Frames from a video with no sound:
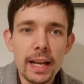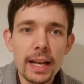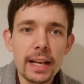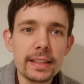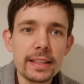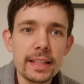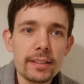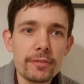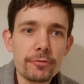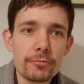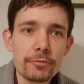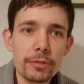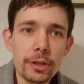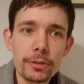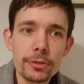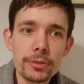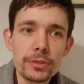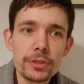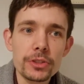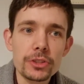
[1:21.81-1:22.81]
and then
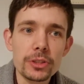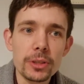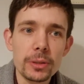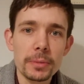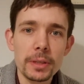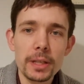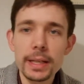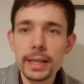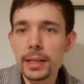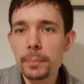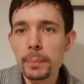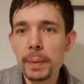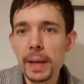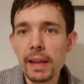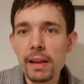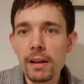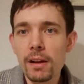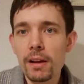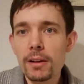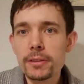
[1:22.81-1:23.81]
wrote some
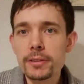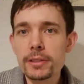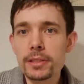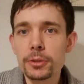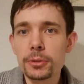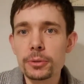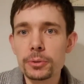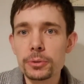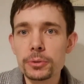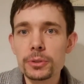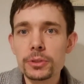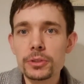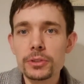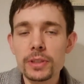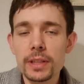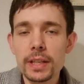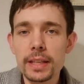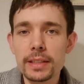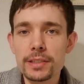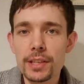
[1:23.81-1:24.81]
clickbait
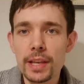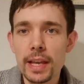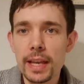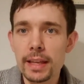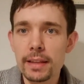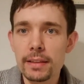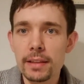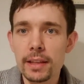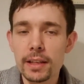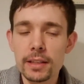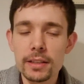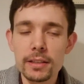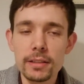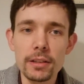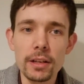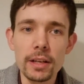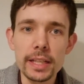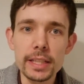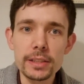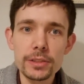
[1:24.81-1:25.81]
articles saying that
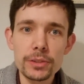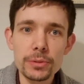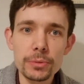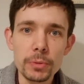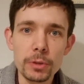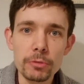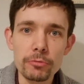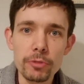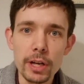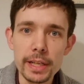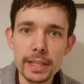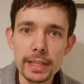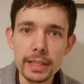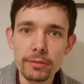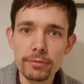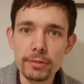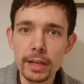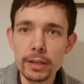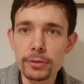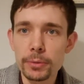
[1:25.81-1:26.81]
knights were
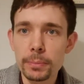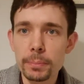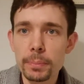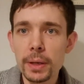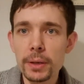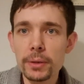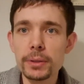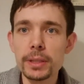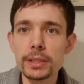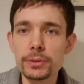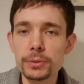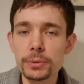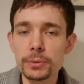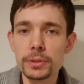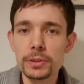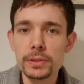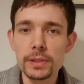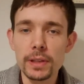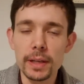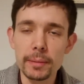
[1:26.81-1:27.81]
riding around on ponies all
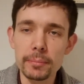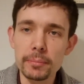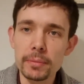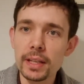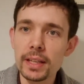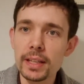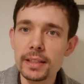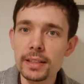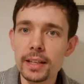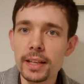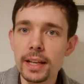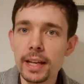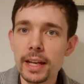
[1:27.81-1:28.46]
the time and